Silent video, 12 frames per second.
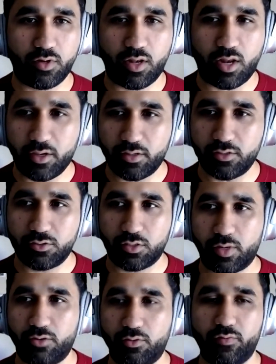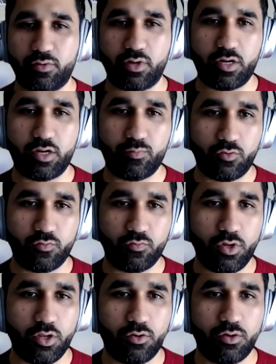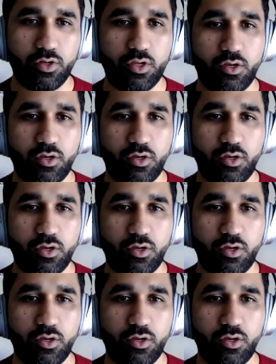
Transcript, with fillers: clients, I don't have a great portfolio,